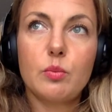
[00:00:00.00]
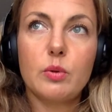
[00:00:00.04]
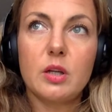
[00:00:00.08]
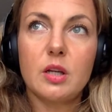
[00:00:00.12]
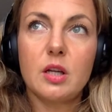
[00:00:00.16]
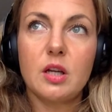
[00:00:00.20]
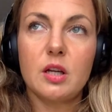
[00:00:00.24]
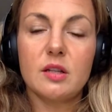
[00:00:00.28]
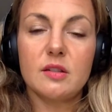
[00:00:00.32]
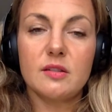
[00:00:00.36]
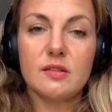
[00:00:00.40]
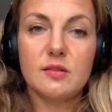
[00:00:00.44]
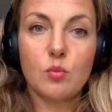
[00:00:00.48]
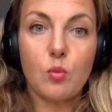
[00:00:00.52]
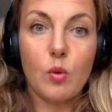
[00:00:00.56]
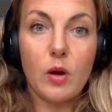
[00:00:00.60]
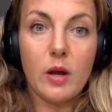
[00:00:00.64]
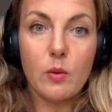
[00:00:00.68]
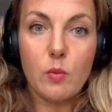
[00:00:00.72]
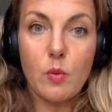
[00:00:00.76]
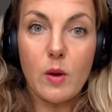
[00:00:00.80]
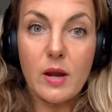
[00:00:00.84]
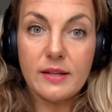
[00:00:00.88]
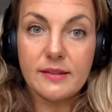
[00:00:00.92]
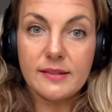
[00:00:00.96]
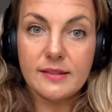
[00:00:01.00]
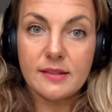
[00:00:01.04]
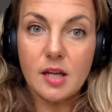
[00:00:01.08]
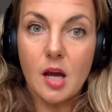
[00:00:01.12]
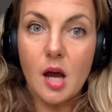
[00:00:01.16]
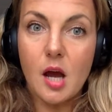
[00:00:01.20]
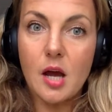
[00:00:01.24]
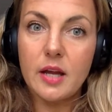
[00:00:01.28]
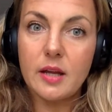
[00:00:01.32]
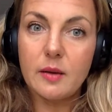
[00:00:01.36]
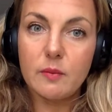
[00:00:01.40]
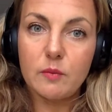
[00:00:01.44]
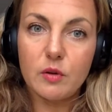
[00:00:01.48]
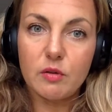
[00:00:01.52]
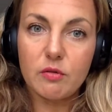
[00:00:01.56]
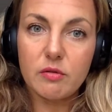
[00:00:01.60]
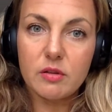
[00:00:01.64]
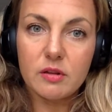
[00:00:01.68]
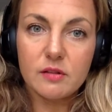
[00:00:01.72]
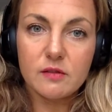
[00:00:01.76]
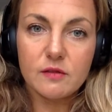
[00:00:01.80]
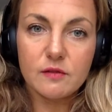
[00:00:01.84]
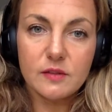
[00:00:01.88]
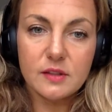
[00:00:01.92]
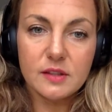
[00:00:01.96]
because why waste time? If
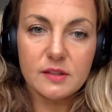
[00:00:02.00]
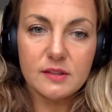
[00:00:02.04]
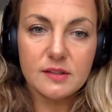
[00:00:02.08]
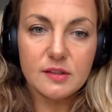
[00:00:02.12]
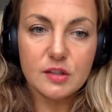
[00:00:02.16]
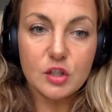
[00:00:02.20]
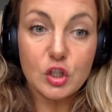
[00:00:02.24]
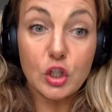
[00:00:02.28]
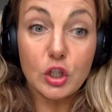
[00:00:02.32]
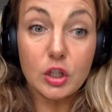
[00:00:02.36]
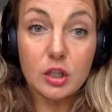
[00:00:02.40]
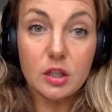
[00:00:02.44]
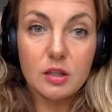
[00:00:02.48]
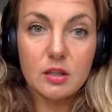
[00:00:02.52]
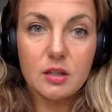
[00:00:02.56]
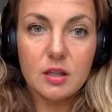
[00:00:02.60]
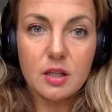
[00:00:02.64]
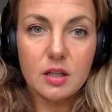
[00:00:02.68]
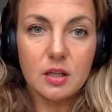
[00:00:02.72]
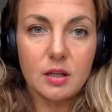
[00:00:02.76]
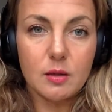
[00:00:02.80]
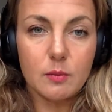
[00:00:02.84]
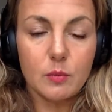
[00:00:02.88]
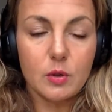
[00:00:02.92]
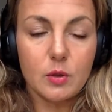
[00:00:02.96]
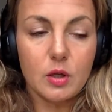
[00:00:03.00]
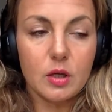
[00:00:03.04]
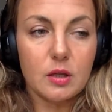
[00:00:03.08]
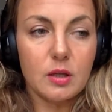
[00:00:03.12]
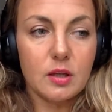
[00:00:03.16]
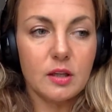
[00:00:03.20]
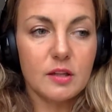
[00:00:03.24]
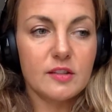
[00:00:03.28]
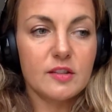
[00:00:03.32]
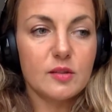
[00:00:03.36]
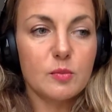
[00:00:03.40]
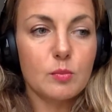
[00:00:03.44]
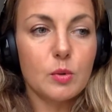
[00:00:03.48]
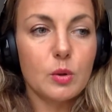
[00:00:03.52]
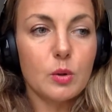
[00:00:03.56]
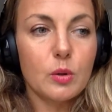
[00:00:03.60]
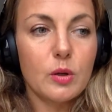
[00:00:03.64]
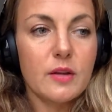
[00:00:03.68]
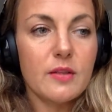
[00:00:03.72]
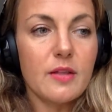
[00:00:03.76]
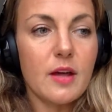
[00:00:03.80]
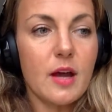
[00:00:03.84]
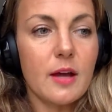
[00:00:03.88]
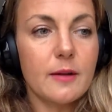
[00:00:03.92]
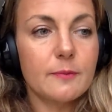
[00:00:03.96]
this feels good, then I'm going to explore
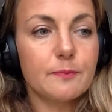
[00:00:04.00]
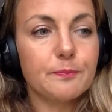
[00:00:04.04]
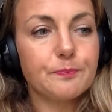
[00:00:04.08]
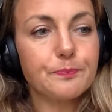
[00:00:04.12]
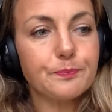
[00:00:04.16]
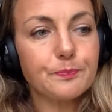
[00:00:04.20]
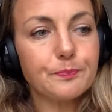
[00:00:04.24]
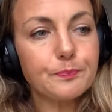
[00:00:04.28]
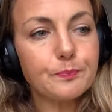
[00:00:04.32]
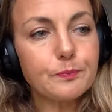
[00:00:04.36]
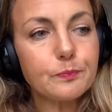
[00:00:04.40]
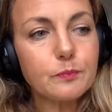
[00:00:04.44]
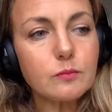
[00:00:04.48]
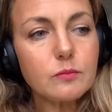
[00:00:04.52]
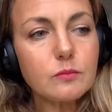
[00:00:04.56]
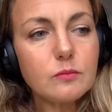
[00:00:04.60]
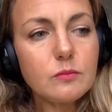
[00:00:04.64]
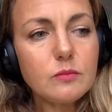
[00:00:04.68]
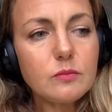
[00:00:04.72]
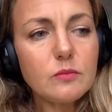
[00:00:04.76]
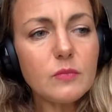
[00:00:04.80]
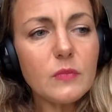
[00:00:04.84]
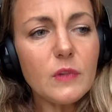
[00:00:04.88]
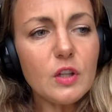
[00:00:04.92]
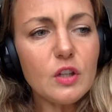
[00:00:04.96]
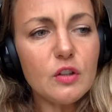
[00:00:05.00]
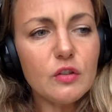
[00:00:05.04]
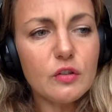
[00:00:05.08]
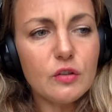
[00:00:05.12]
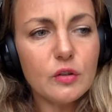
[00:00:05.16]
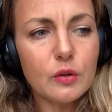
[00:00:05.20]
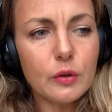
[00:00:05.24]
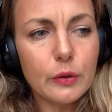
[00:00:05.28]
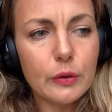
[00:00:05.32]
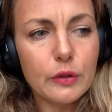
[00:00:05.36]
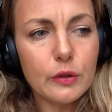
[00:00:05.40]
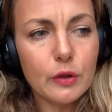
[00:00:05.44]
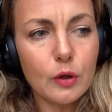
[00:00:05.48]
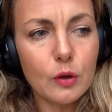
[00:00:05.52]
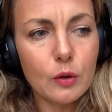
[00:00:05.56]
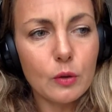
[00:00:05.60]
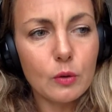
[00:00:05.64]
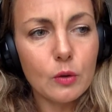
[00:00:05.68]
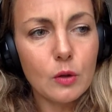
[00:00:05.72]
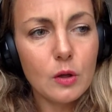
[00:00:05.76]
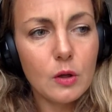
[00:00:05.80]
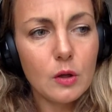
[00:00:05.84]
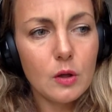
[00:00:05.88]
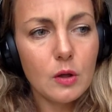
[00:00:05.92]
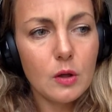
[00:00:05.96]
that. So
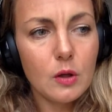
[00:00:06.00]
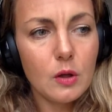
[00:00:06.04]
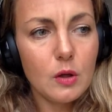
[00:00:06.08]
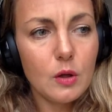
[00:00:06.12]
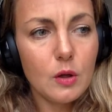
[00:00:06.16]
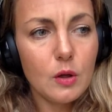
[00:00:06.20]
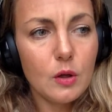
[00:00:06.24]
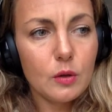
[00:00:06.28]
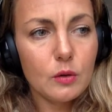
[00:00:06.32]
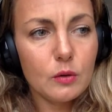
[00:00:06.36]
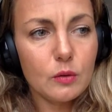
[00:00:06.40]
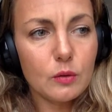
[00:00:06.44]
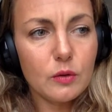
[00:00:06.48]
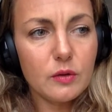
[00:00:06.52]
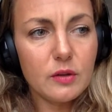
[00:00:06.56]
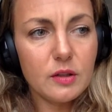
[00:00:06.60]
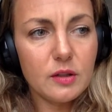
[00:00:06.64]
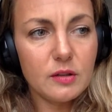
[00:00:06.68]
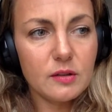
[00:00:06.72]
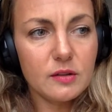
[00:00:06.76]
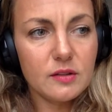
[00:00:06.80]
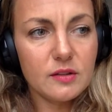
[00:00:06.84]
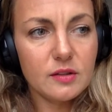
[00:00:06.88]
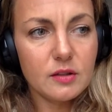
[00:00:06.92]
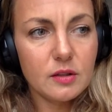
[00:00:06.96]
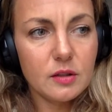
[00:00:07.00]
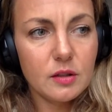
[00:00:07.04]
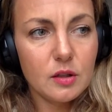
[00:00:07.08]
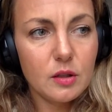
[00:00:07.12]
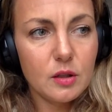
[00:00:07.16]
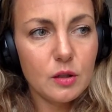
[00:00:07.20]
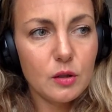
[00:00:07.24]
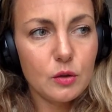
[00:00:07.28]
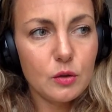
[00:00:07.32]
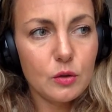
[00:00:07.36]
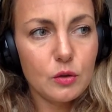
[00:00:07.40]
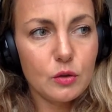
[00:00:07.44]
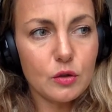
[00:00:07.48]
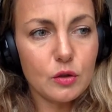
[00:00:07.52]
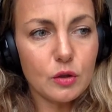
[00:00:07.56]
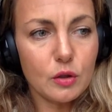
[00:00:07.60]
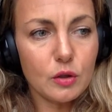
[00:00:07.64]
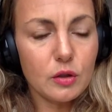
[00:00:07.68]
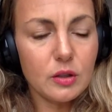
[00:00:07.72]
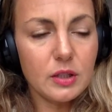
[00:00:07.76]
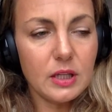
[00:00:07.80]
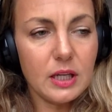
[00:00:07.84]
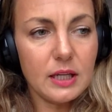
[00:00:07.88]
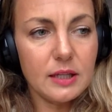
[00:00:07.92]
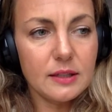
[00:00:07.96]
through these
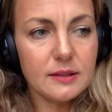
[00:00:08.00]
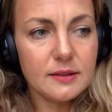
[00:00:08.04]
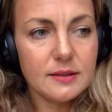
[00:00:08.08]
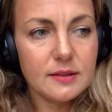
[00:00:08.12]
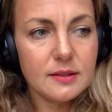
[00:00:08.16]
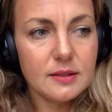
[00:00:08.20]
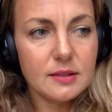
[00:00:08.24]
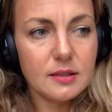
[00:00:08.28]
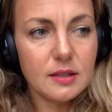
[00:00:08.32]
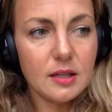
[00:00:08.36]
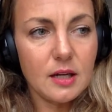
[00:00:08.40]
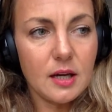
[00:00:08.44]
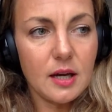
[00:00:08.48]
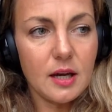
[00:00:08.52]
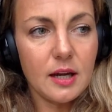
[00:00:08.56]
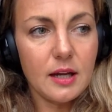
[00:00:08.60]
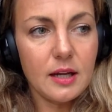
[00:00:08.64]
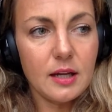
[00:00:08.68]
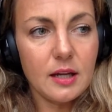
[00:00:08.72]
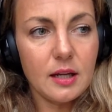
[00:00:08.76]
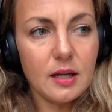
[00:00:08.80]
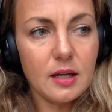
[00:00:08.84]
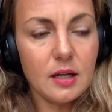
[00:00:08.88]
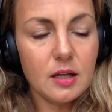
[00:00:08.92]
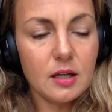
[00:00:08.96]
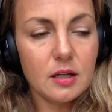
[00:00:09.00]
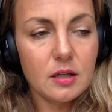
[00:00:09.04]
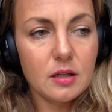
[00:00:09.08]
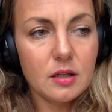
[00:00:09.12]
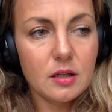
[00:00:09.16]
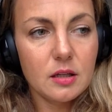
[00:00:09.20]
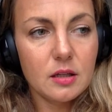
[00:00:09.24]
journeys, I